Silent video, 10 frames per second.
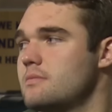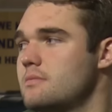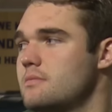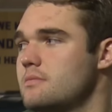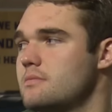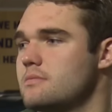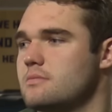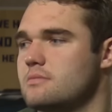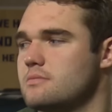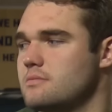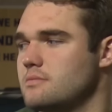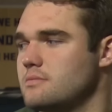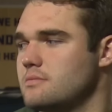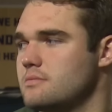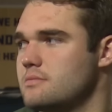
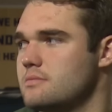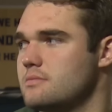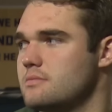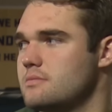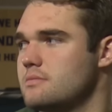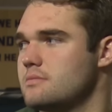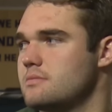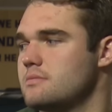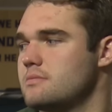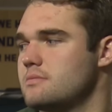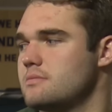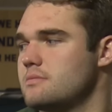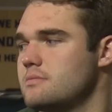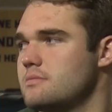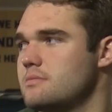
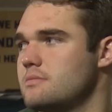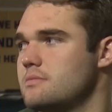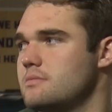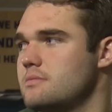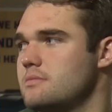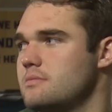(not speaking)